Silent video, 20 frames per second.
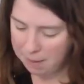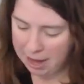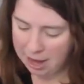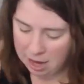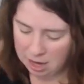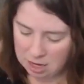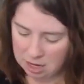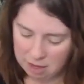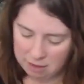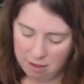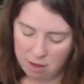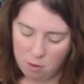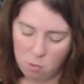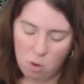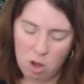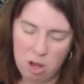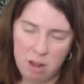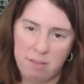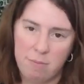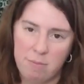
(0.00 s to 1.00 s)
because I wanted
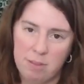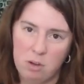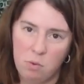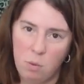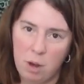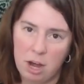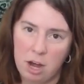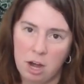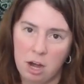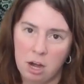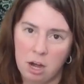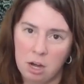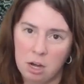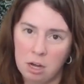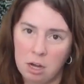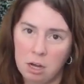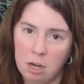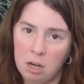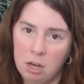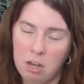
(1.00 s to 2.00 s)
something to wear
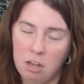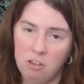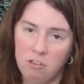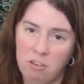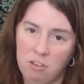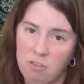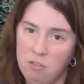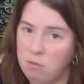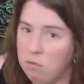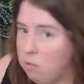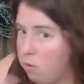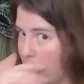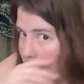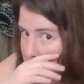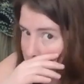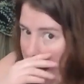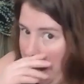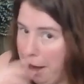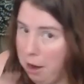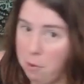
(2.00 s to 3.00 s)
just if my
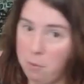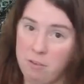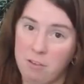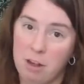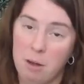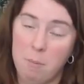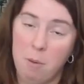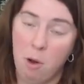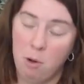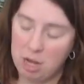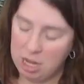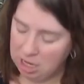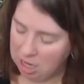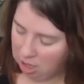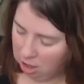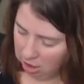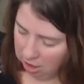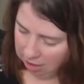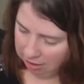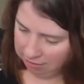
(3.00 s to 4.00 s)
hair was in a ponytail
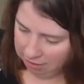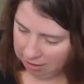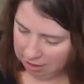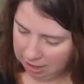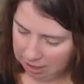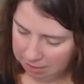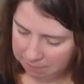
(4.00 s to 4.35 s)
easily.